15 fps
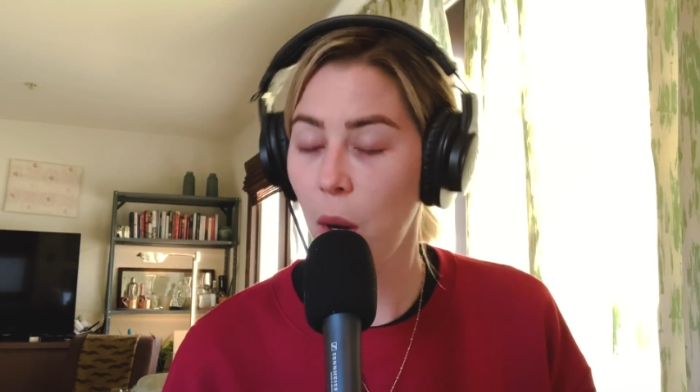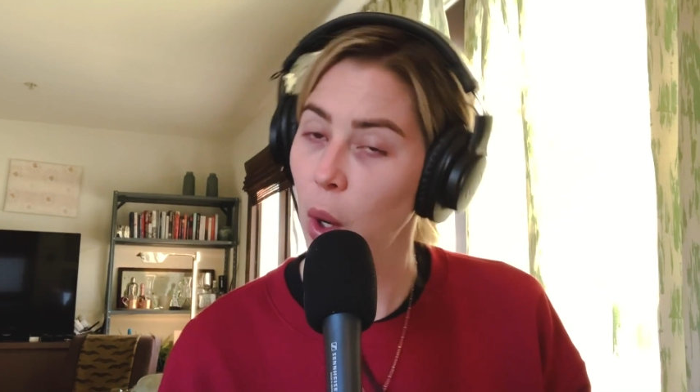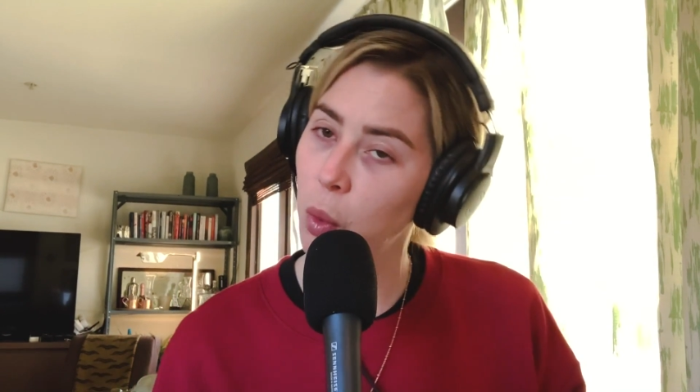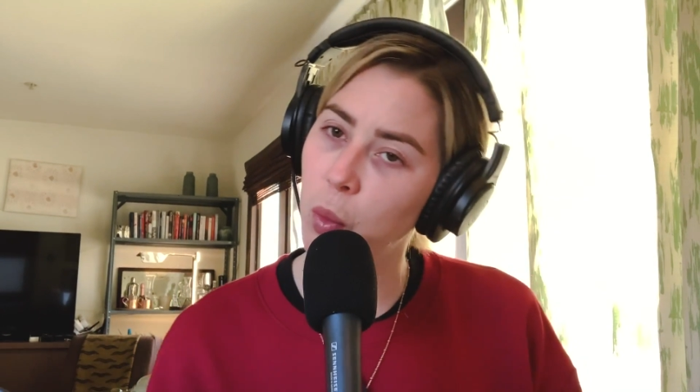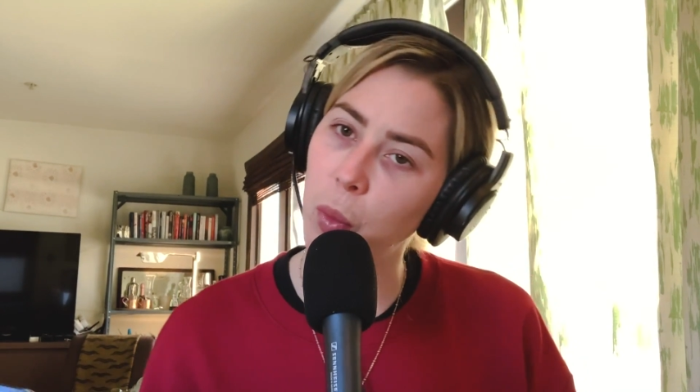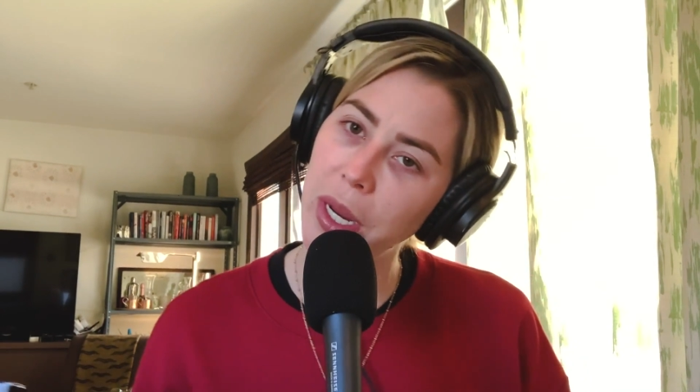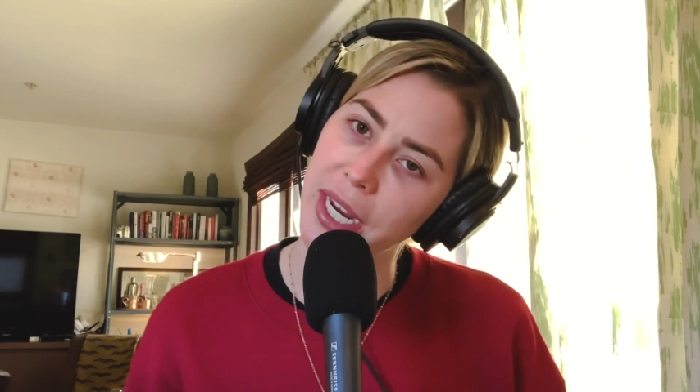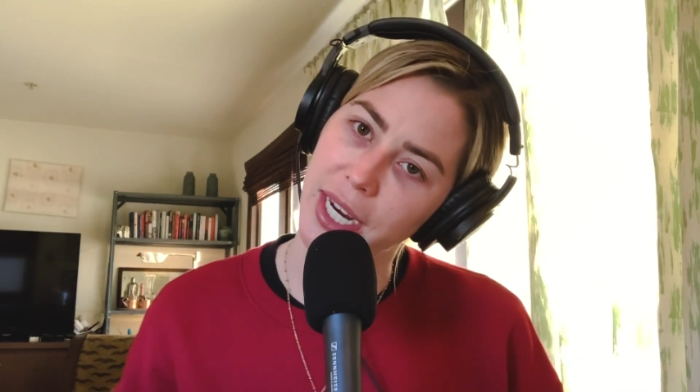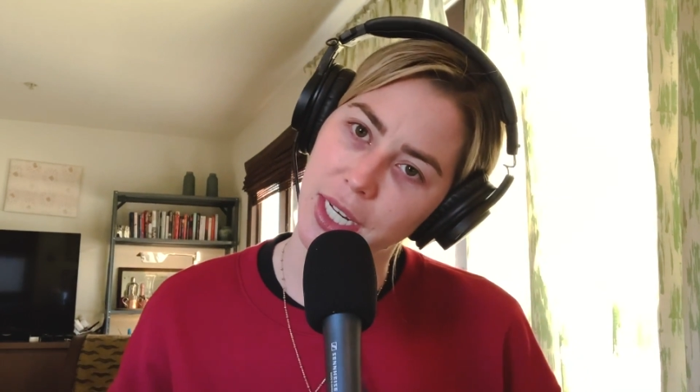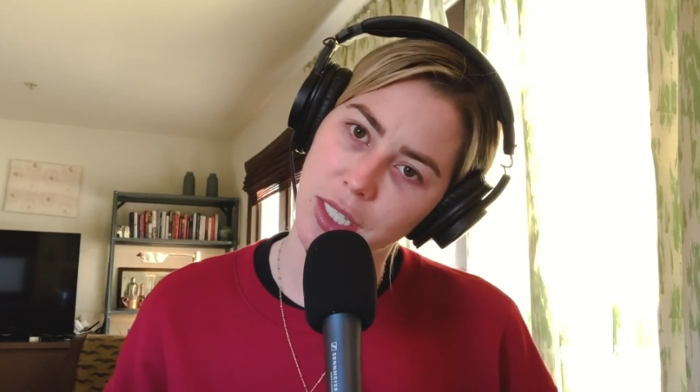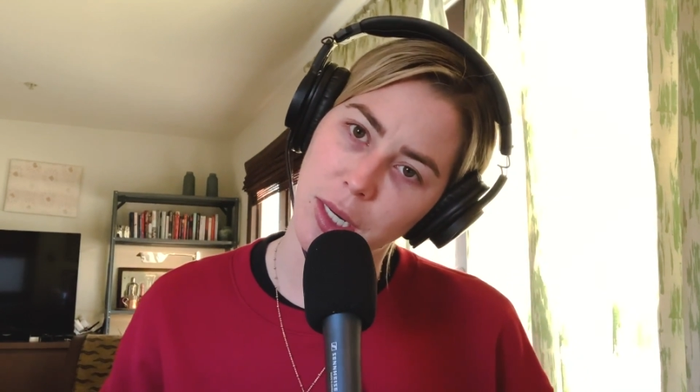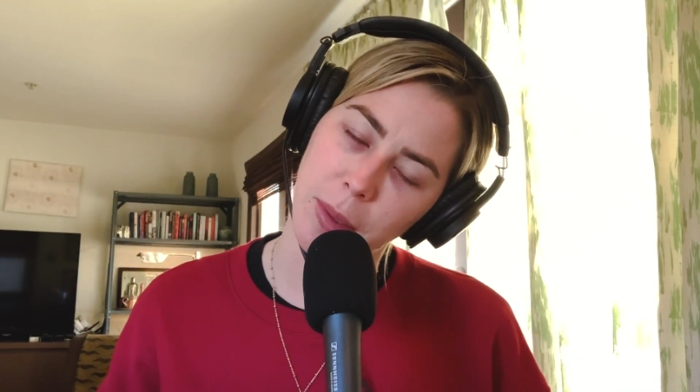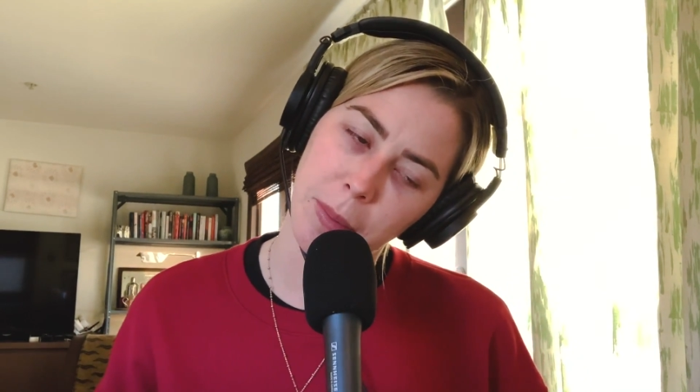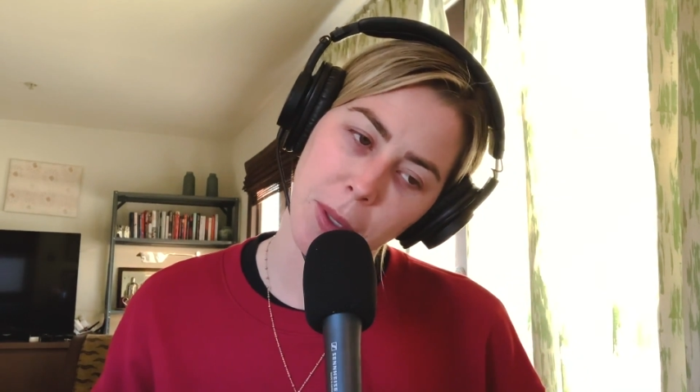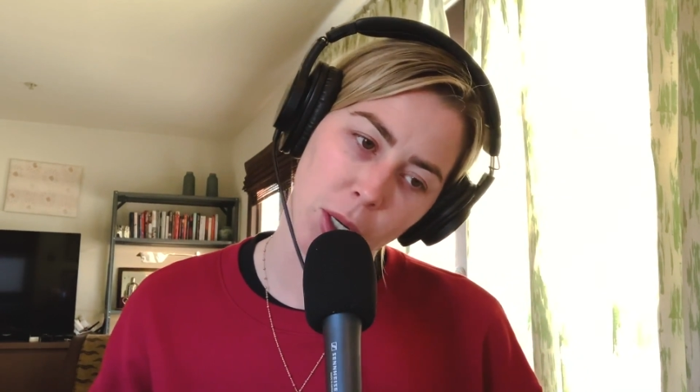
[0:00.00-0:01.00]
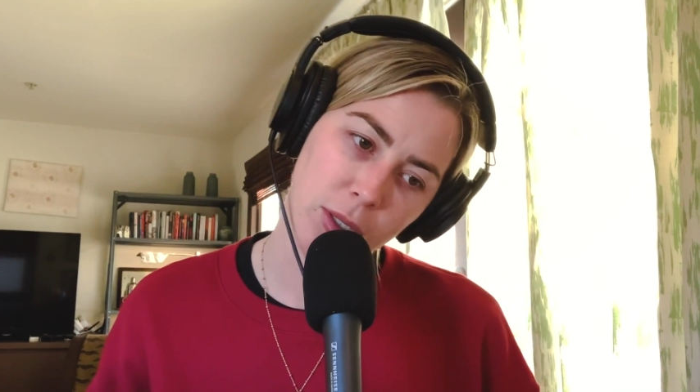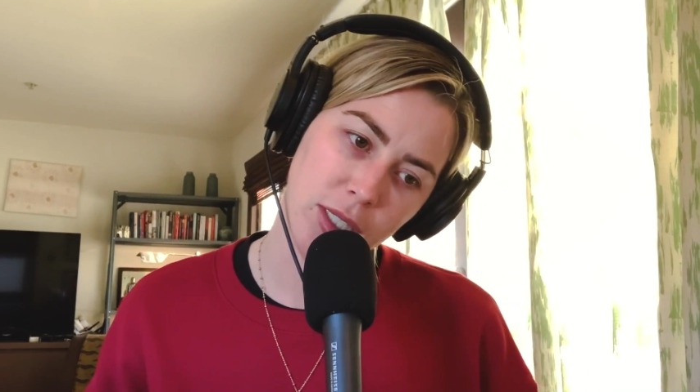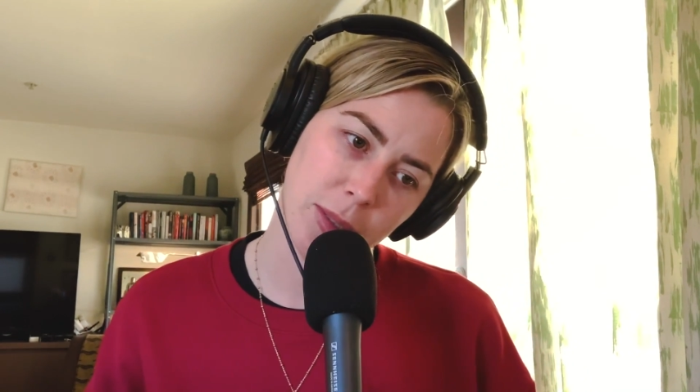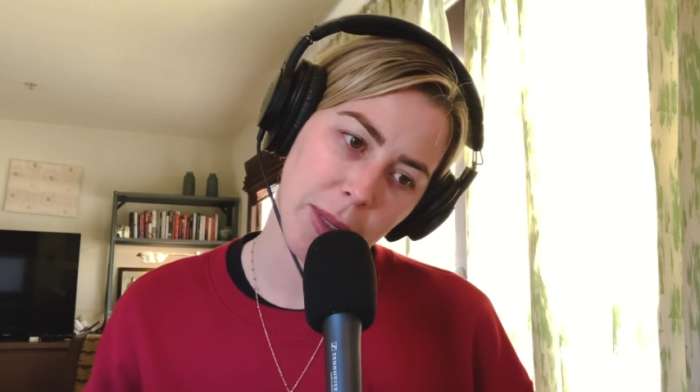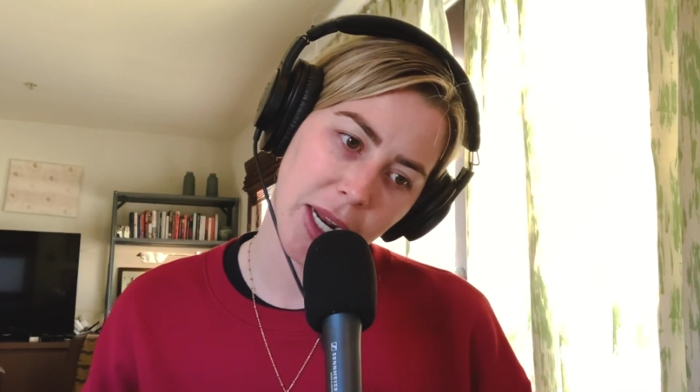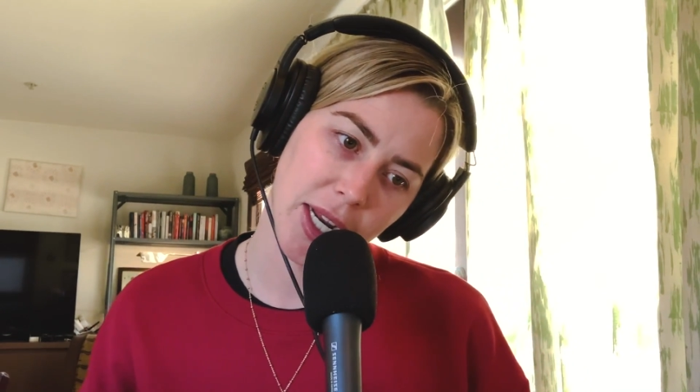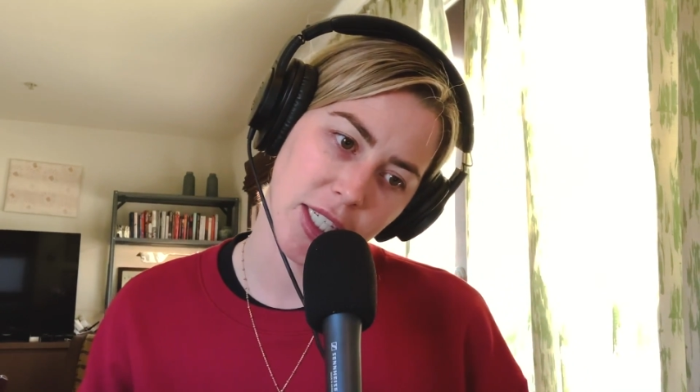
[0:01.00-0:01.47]
a week to
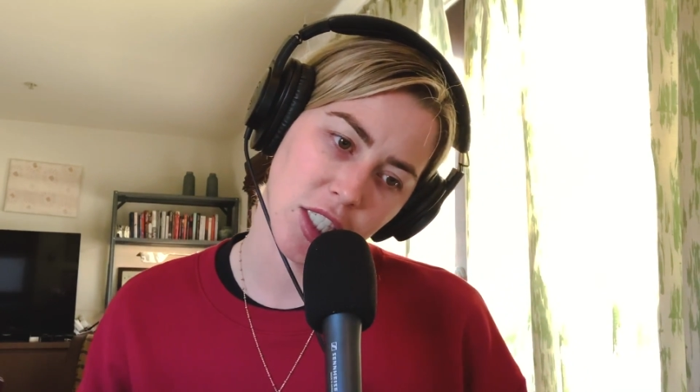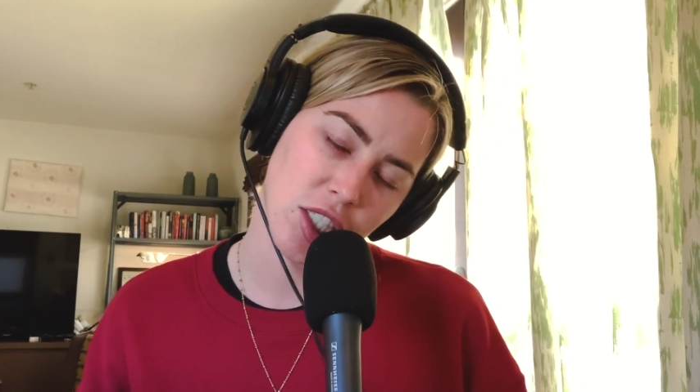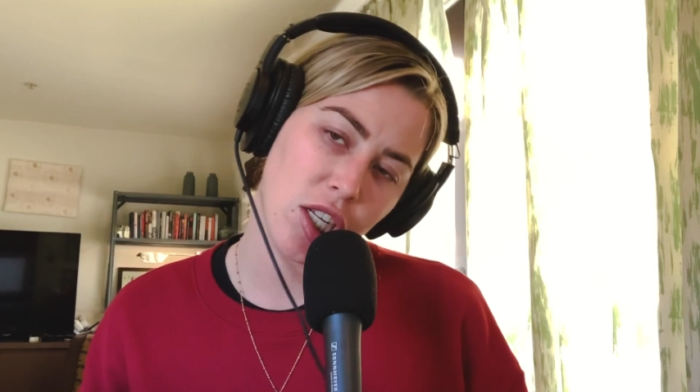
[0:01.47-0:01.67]
post about it.